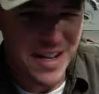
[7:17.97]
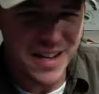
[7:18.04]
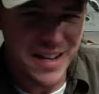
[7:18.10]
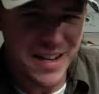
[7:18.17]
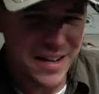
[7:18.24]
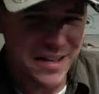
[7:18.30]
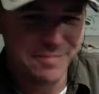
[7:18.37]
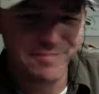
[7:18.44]

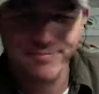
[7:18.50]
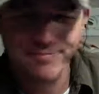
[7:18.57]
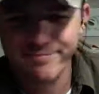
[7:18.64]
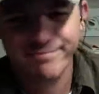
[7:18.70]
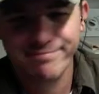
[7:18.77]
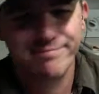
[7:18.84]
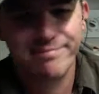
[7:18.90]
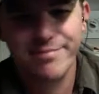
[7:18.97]
any
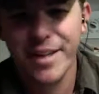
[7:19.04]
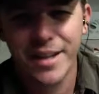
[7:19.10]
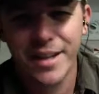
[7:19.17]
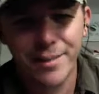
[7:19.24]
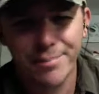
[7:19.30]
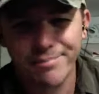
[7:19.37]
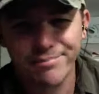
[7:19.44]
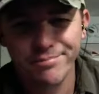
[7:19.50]

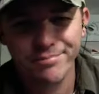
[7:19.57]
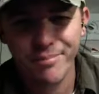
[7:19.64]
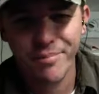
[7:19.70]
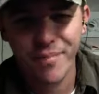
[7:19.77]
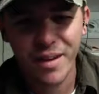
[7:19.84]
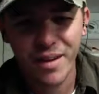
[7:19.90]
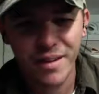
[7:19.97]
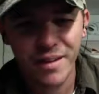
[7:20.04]
like
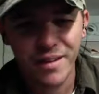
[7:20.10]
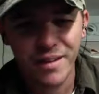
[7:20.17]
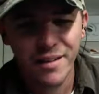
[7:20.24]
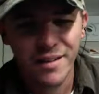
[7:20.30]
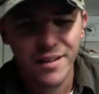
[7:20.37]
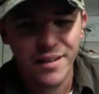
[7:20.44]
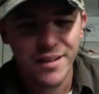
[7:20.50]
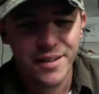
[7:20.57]

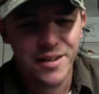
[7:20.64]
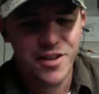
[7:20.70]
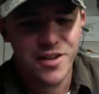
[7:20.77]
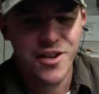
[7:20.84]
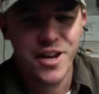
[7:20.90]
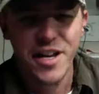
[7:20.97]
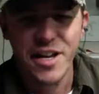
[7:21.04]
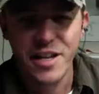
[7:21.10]

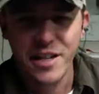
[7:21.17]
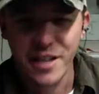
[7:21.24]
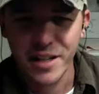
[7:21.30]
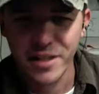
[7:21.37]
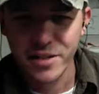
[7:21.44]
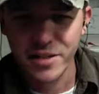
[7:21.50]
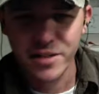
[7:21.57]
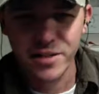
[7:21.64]

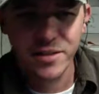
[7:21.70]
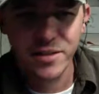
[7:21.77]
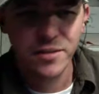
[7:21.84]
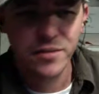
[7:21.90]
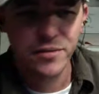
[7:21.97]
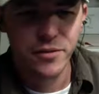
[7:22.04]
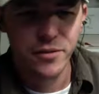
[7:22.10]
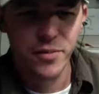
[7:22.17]
nuttiness
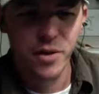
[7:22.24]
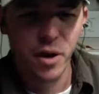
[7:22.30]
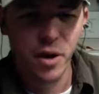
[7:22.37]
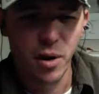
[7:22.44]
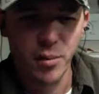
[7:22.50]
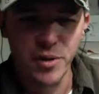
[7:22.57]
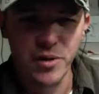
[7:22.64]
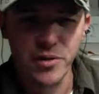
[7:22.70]
from the
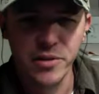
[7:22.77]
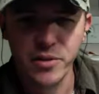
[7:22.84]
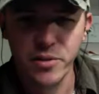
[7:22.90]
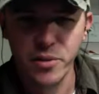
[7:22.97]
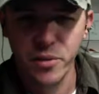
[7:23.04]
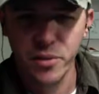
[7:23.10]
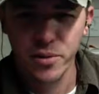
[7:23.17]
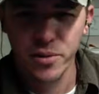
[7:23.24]
almonds
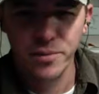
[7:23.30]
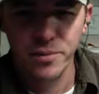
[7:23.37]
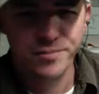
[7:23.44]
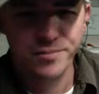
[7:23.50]
or